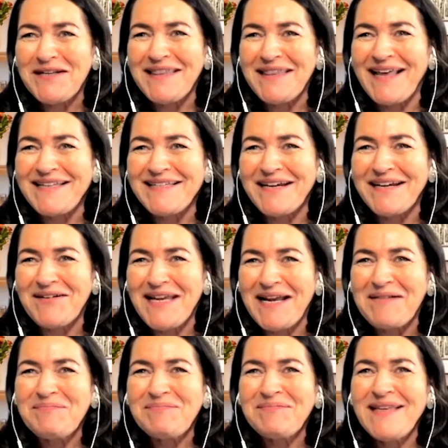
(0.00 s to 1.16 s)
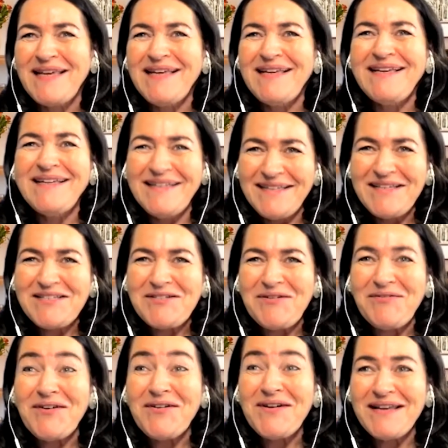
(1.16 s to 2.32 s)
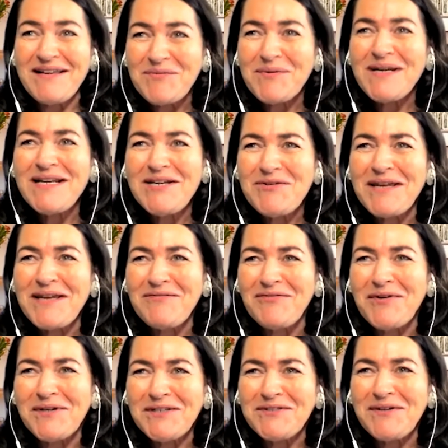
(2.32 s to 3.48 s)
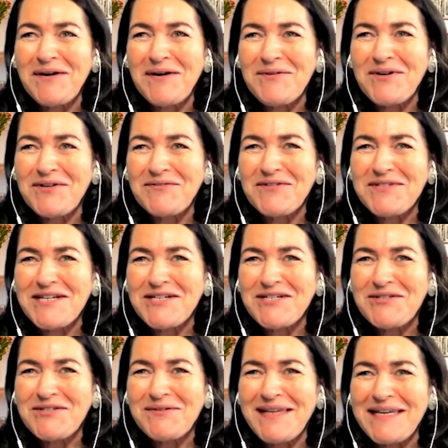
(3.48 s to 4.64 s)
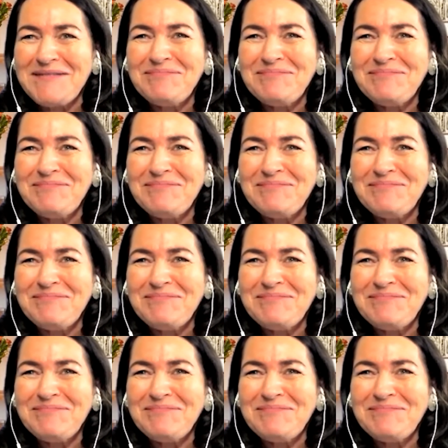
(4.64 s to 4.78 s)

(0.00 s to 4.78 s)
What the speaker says: in that area. So really looking forward to our conversation today.